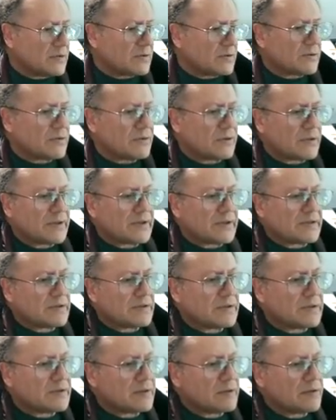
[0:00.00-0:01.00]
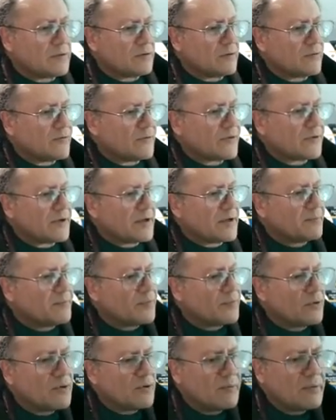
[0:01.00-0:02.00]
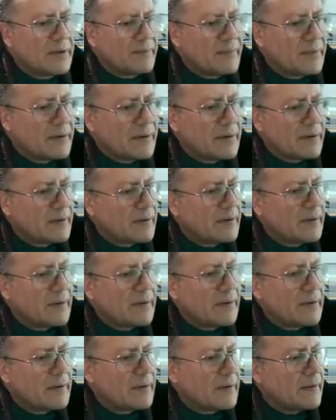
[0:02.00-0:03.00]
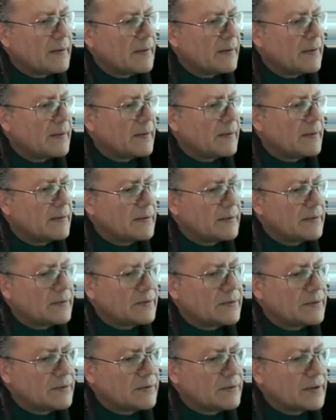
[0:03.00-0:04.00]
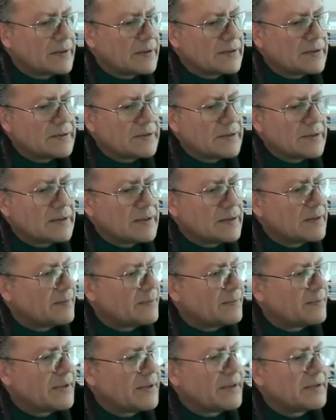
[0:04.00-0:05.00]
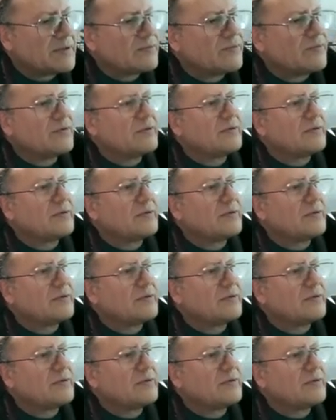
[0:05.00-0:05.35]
So let's look for that problem. So let's see page